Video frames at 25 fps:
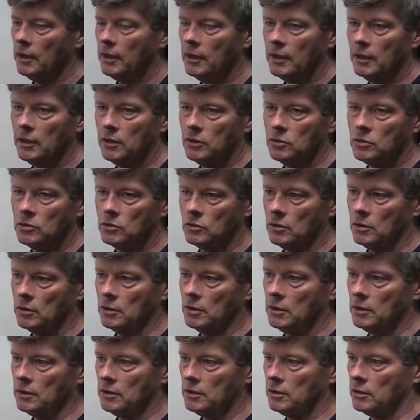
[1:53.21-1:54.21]
into
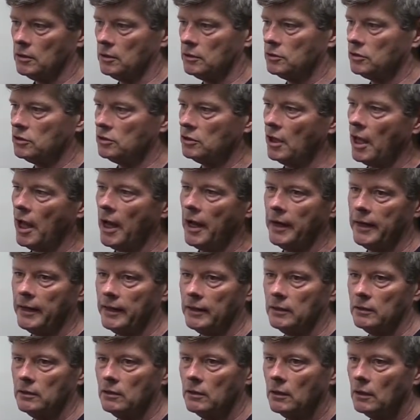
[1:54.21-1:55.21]
a
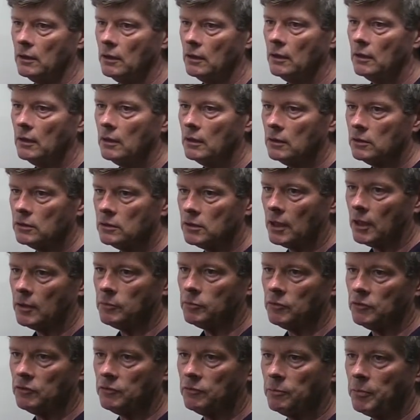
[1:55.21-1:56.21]
slide
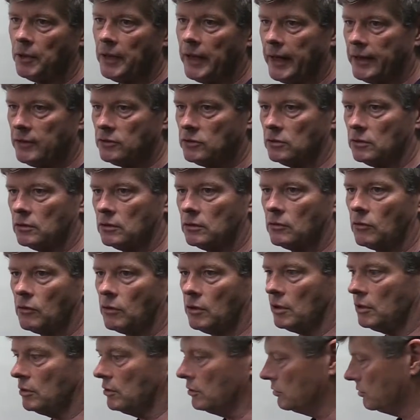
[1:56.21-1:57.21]
type of plastic
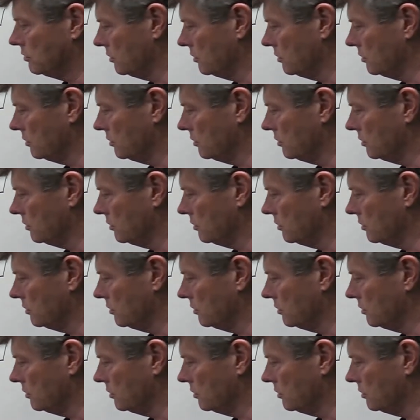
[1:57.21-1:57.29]
thing that